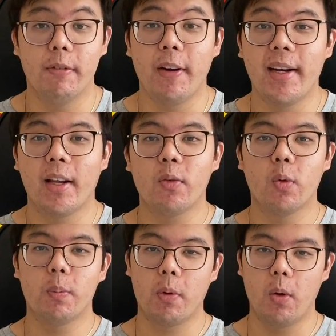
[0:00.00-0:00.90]
The Find
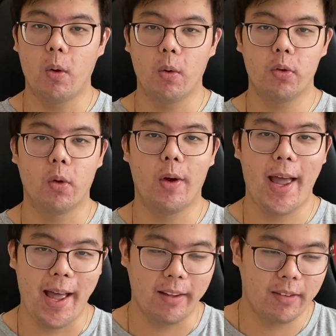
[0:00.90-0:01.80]
X2 Pro also
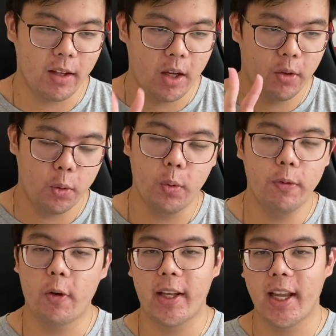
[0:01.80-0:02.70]
has two
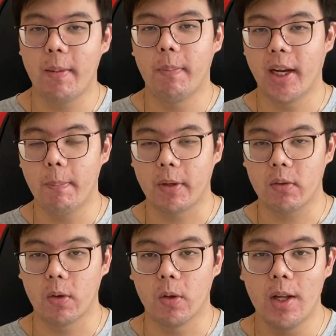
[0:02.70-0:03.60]

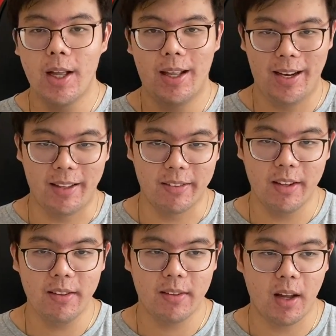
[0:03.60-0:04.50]
48MP
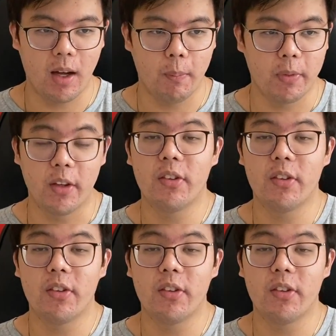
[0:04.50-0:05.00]
lenses, the